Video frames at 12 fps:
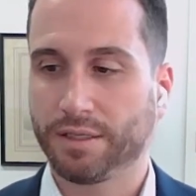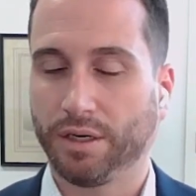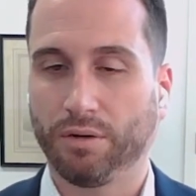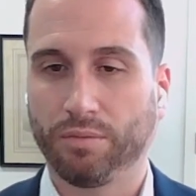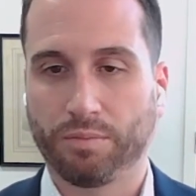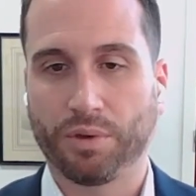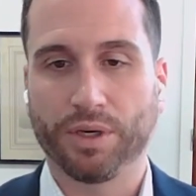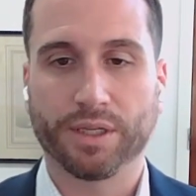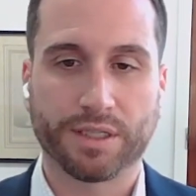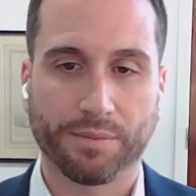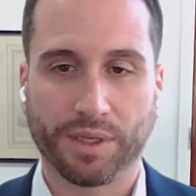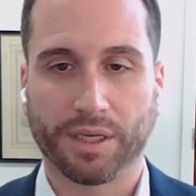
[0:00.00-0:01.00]
So
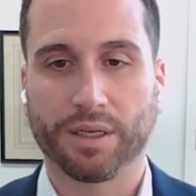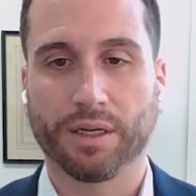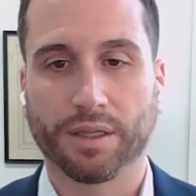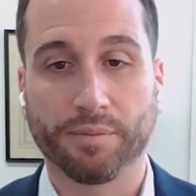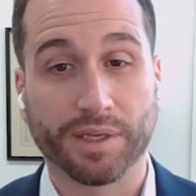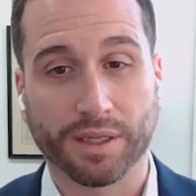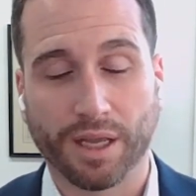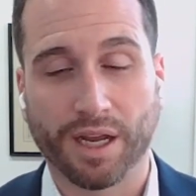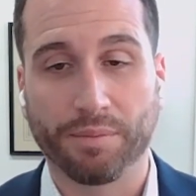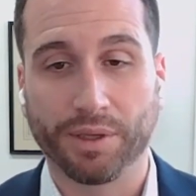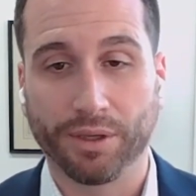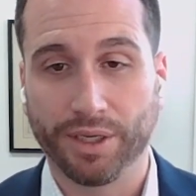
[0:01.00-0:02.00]
putting something in a limited
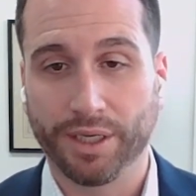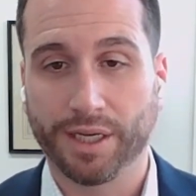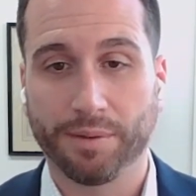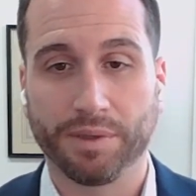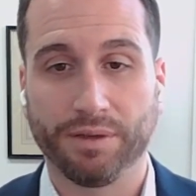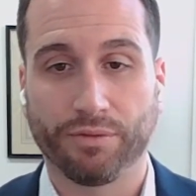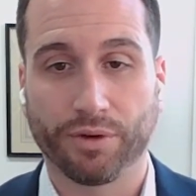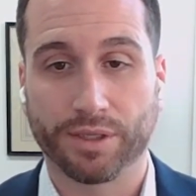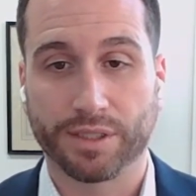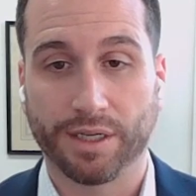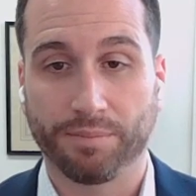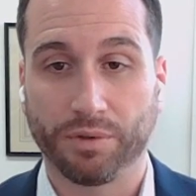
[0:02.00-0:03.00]
liability company, for
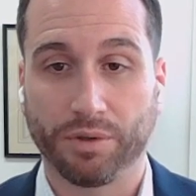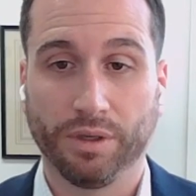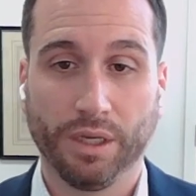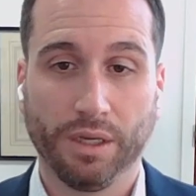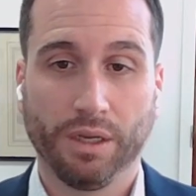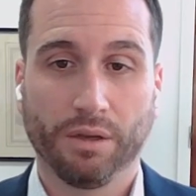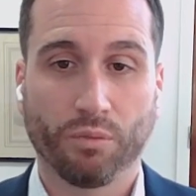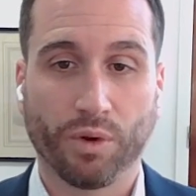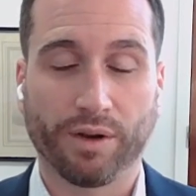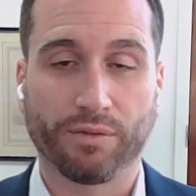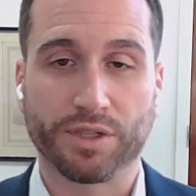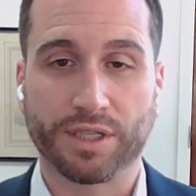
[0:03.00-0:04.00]
example,
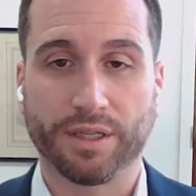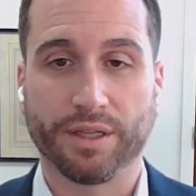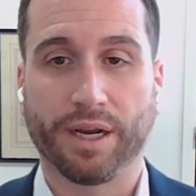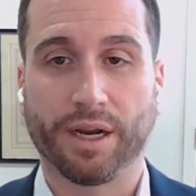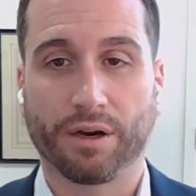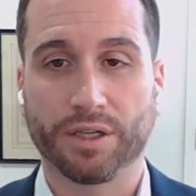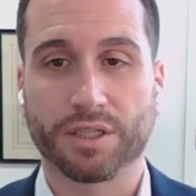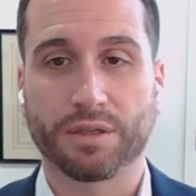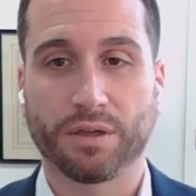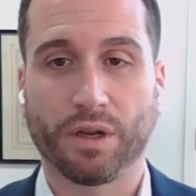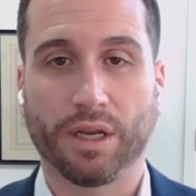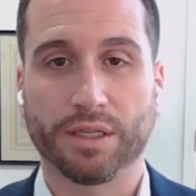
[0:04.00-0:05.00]
whatever's in there
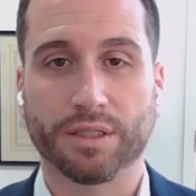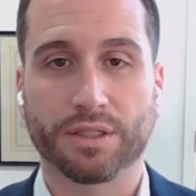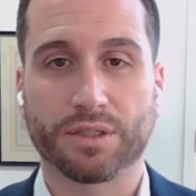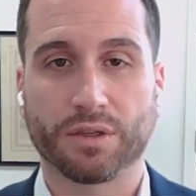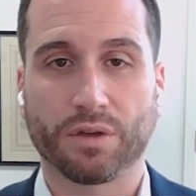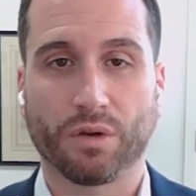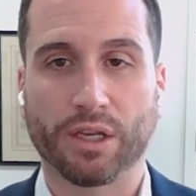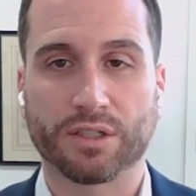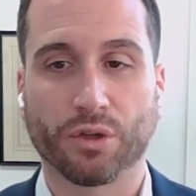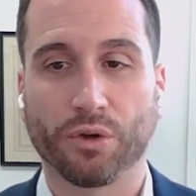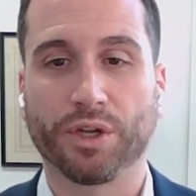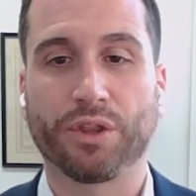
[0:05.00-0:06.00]
is
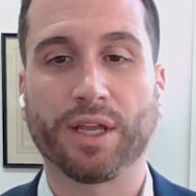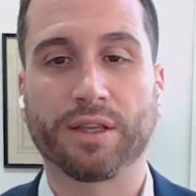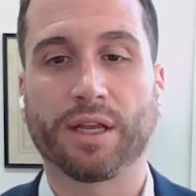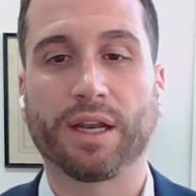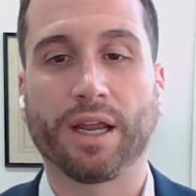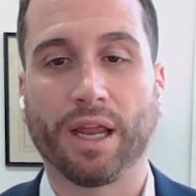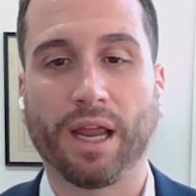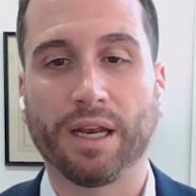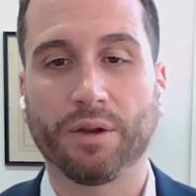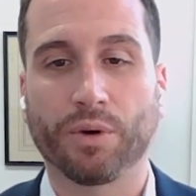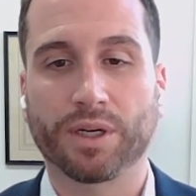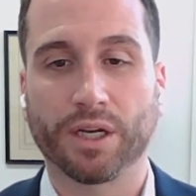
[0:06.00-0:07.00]
the only thing that
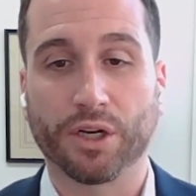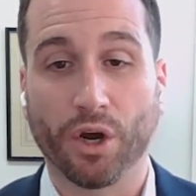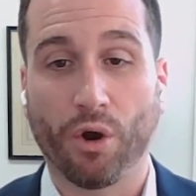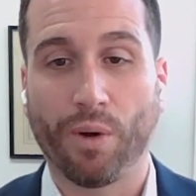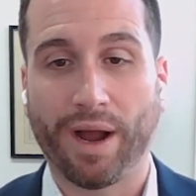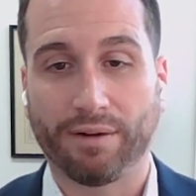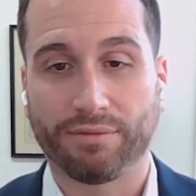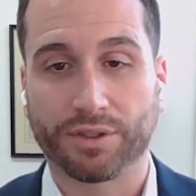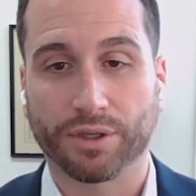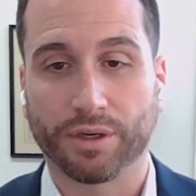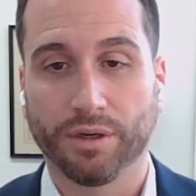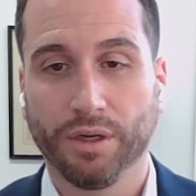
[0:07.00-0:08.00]
anyone could go
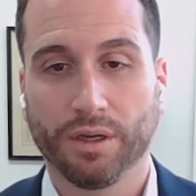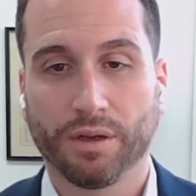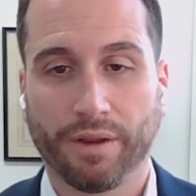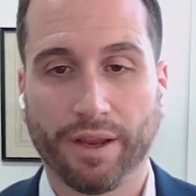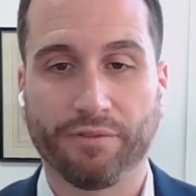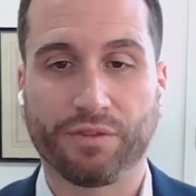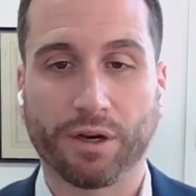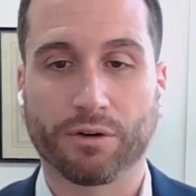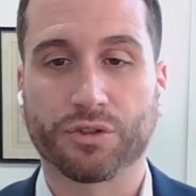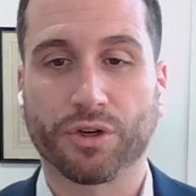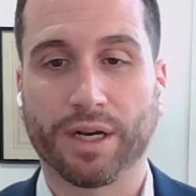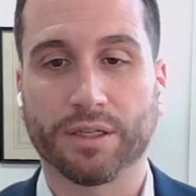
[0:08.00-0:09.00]
after if
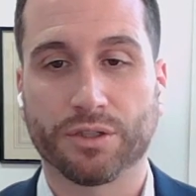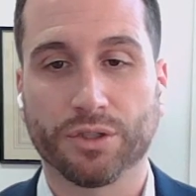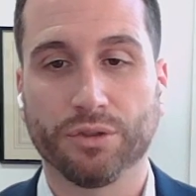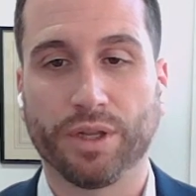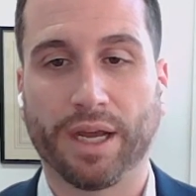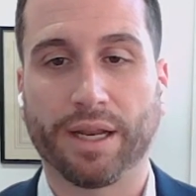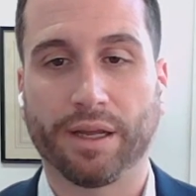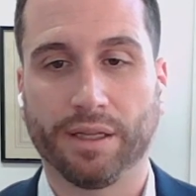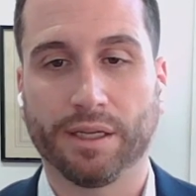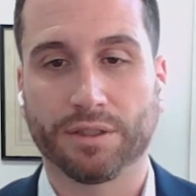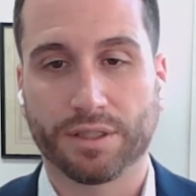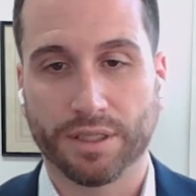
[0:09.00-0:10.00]
they're trying to sue that
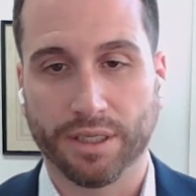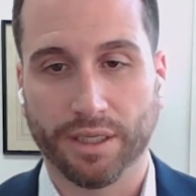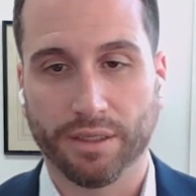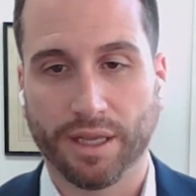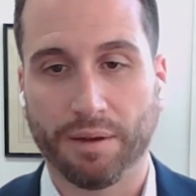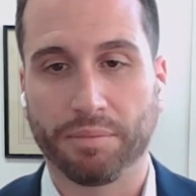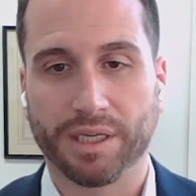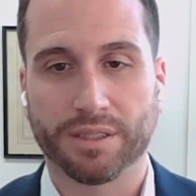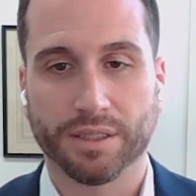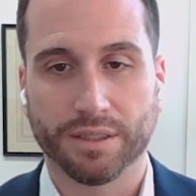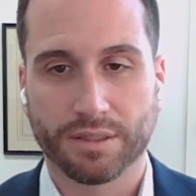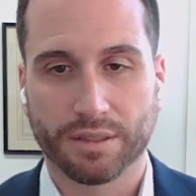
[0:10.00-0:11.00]
LLC, that
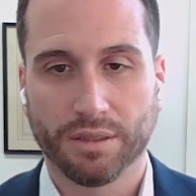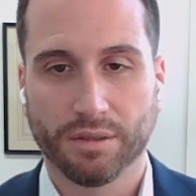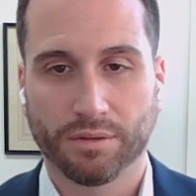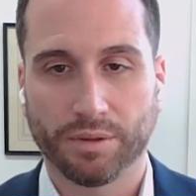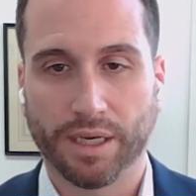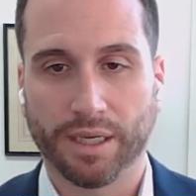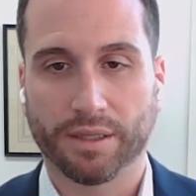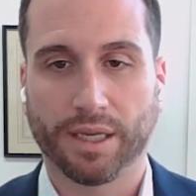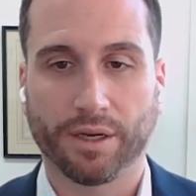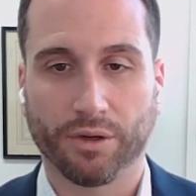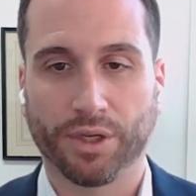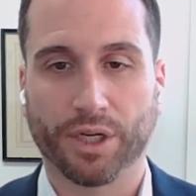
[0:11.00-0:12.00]
business, right?
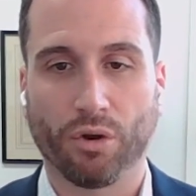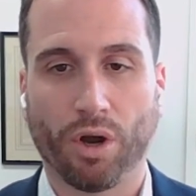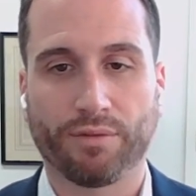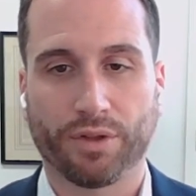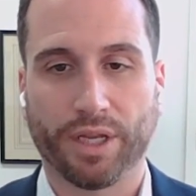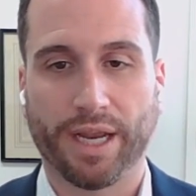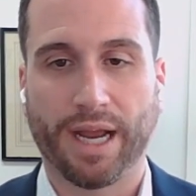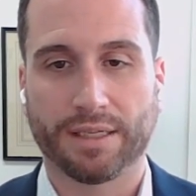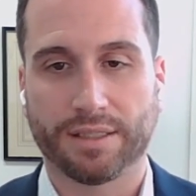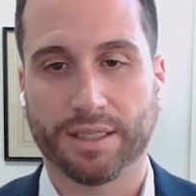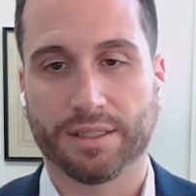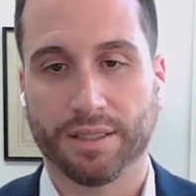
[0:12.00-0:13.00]
They could only go after the
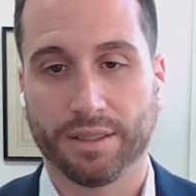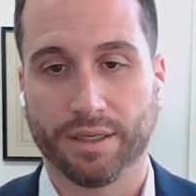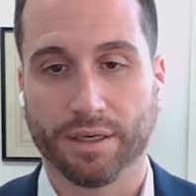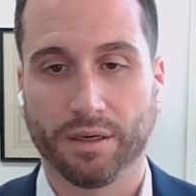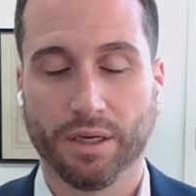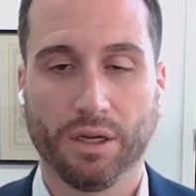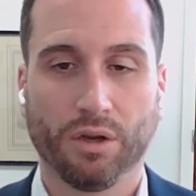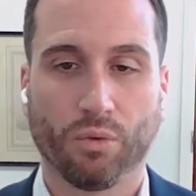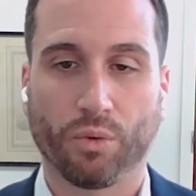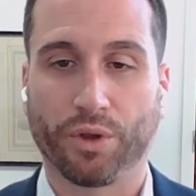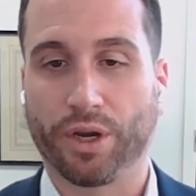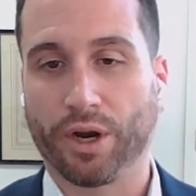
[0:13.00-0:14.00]
assets in there,
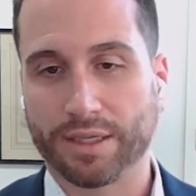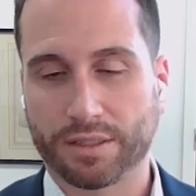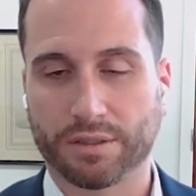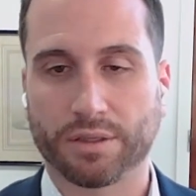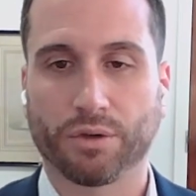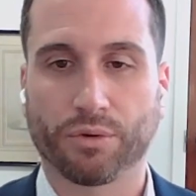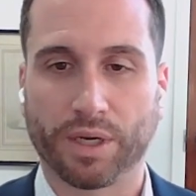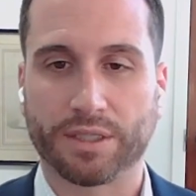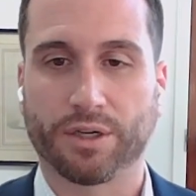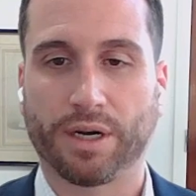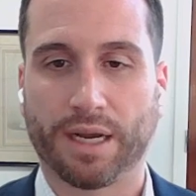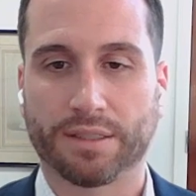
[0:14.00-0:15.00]
where the rest
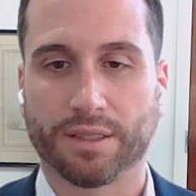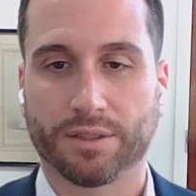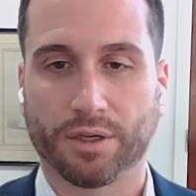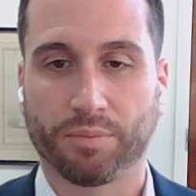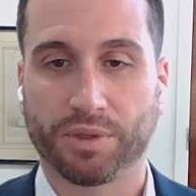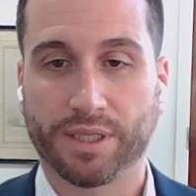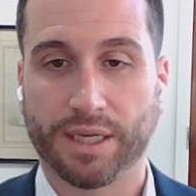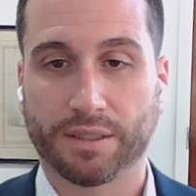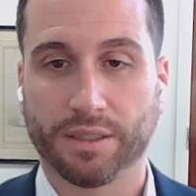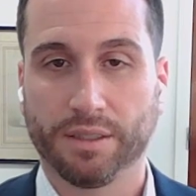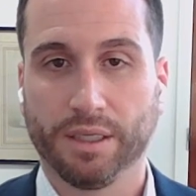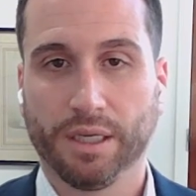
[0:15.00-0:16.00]
of your assets are
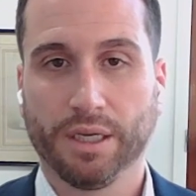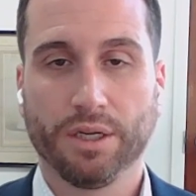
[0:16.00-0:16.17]
protected.